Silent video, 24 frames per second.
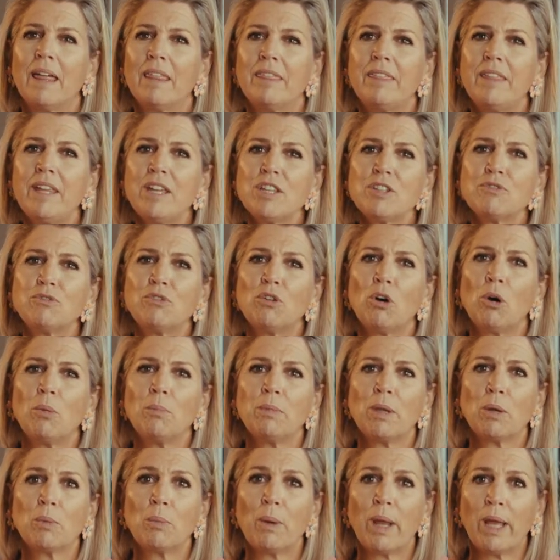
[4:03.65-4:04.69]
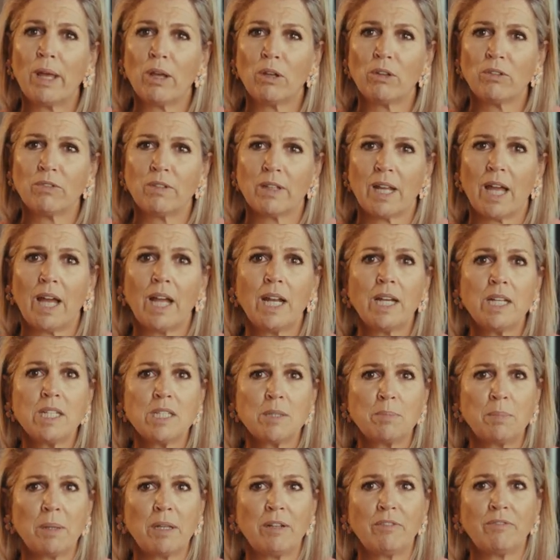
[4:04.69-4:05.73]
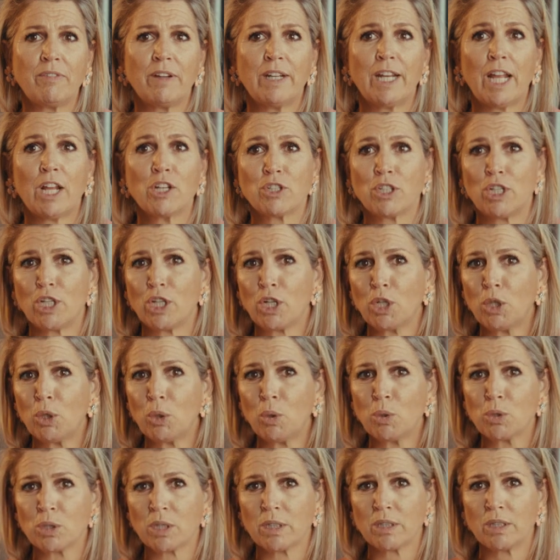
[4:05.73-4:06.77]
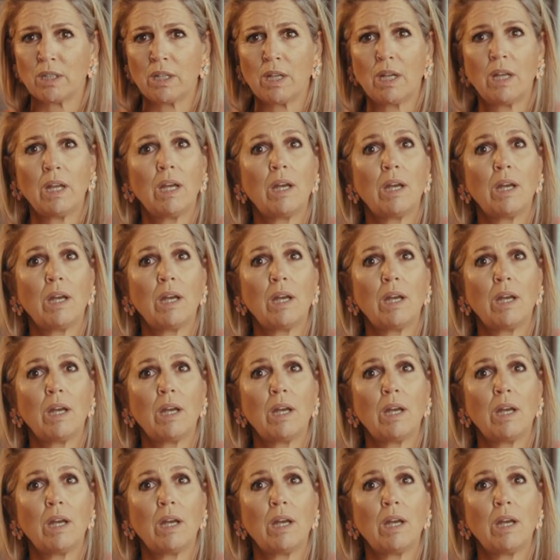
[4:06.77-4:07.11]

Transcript: These form the rails that underpin financial inclusion,